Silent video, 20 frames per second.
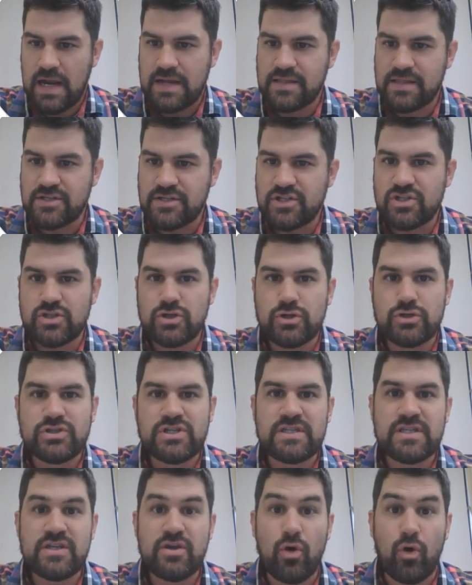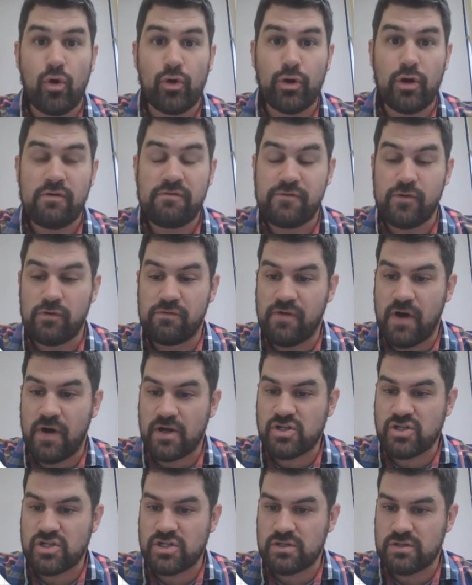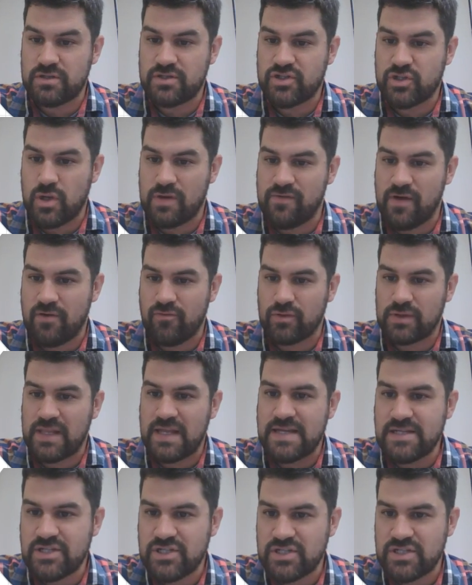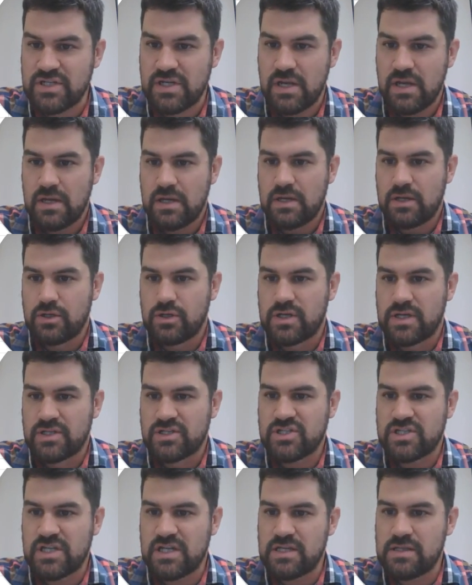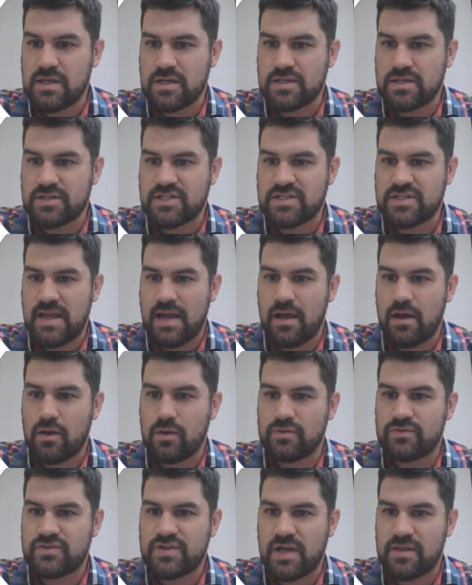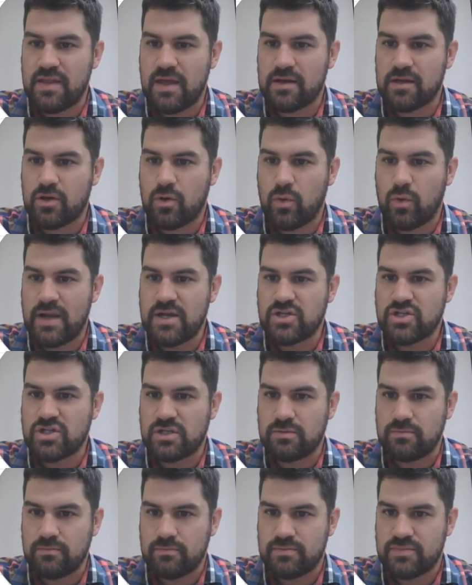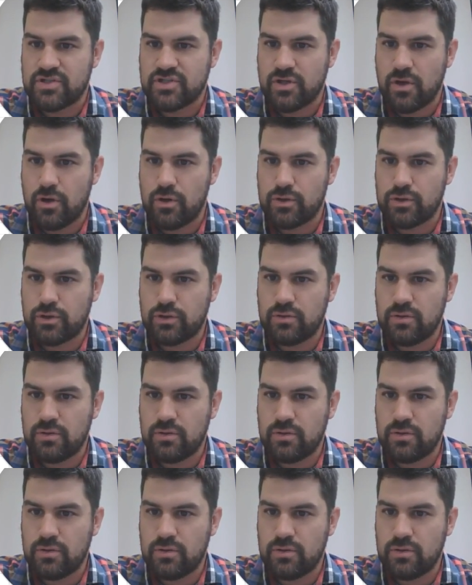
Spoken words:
And this is using the autofill function. And so if I release, you can see that it's now done that equation. So